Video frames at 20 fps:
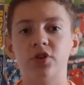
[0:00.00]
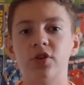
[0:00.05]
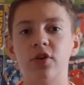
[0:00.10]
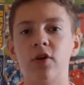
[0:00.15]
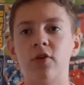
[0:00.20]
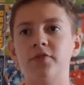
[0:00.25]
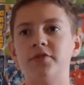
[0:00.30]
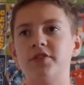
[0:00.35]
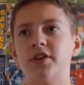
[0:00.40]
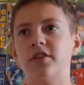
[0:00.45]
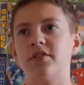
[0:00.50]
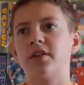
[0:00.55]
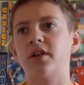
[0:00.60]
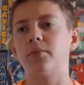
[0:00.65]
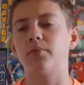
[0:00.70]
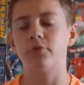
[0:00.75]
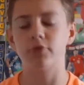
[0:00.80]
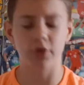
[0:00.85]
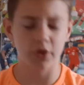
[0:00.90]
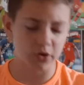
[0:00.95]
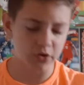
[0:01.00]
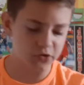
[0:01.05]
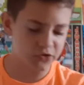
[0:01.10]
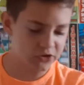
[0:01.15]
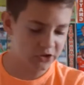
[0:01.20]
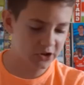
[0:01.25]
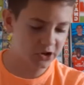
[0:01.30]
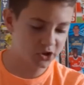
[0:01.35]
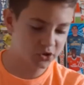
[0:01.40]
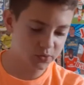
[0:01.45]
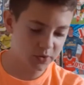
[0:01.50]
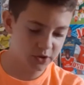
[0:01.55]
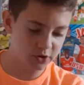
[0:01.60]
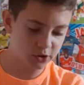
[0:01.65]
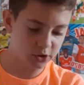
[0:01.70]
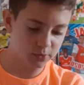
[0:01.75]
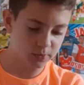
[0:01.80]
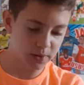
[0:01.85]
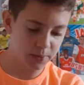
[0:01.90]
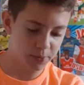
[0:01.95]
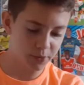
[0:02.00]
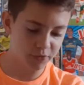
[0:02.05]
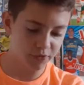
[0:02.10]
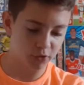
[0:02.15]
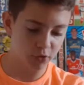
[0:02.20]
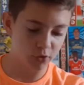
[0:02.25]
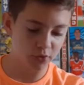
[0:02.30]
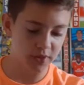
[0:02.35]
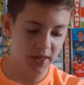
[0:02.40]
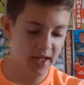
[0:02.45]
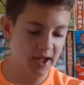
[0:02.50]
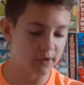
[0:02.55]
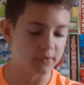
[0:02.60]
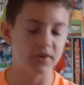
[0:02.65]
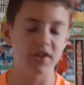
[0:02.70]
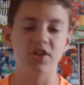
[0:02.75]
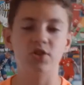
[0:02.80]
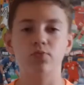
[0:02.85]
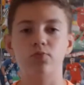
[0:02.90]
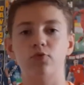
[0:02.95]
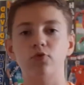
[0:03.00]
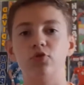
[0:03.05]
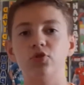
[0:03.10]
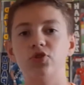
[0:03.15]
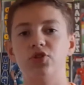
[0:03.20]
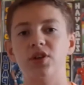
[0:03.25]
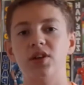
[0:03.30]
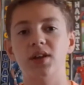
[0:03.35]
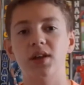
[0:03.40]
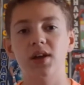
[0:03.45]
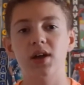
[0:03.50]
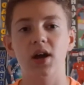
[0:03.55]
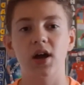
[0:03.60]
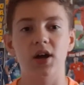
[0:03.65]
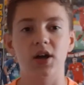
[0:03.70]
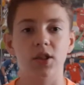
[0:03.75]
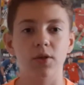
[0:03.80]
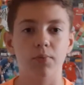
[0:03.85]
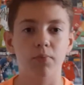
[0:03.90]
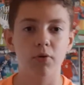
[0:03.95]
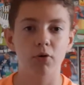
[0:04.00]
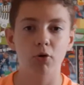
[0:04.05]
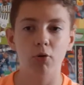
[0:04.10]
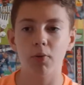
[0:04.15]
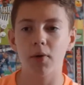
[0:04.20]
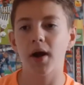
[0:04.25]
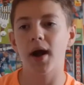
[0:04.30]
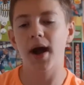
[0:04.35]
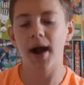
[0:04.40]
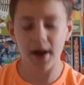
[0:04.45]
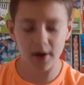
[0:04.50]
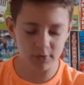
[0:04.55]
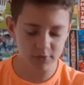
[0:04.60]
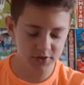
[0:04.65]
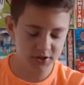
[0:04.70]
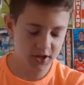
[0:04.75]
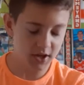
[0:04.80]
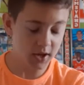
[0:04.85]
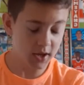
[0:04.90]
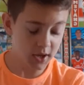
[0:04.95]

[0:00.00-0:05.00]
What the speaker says: Obviously, I think I brought you news last week or the week before that LD Sports are going to pull it out.